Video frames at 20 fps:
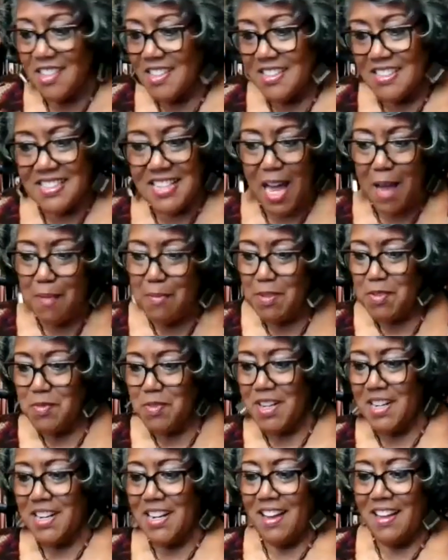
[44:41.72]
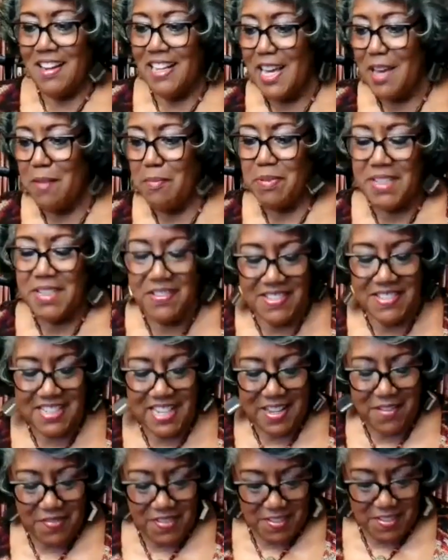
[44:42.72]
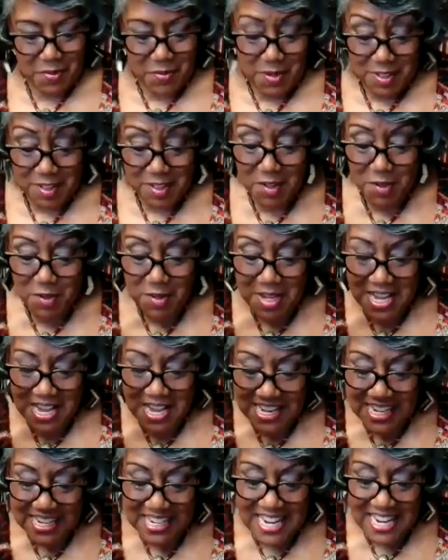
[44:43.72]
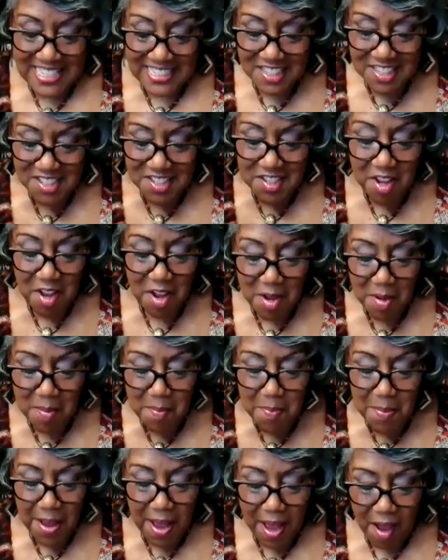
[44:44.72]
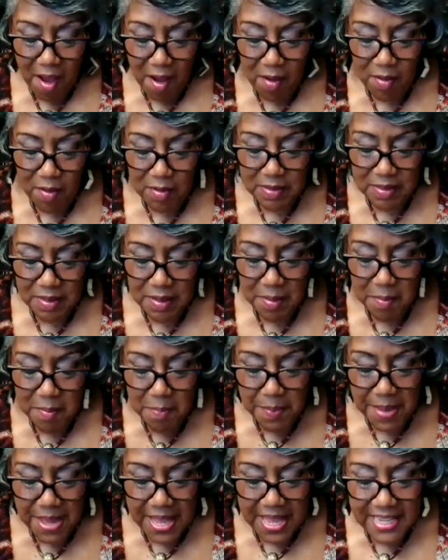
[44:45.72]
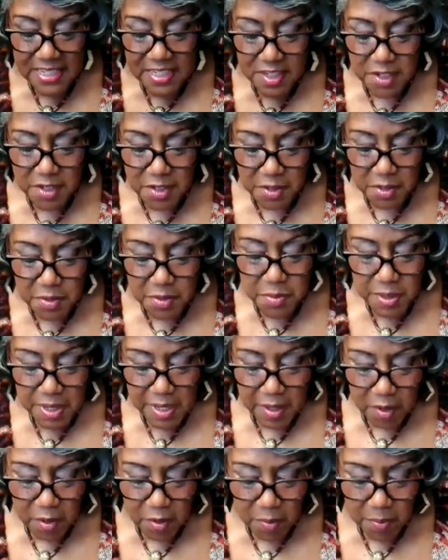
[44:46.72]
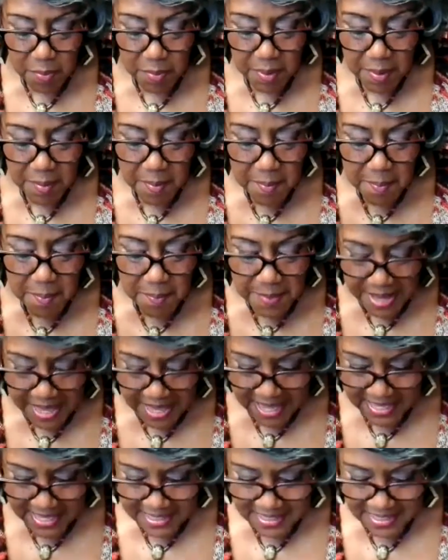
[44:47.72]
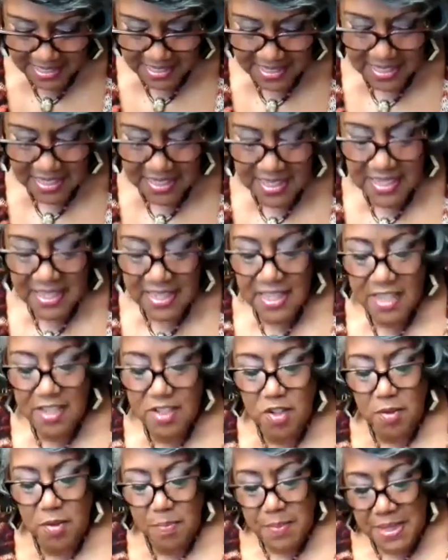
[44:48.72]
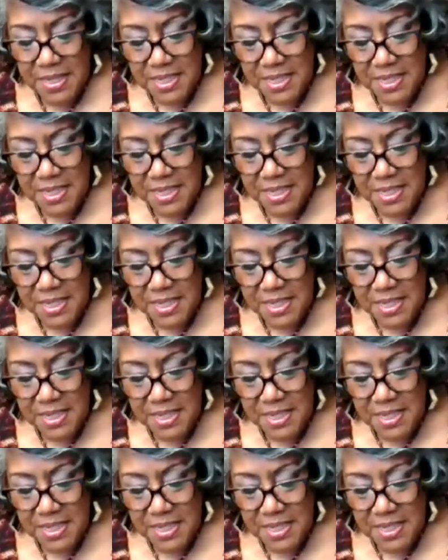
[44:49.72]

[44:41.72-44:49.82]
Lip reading: this time is running out. I can't believe it's 8:51. So let's talk about men do help. men, your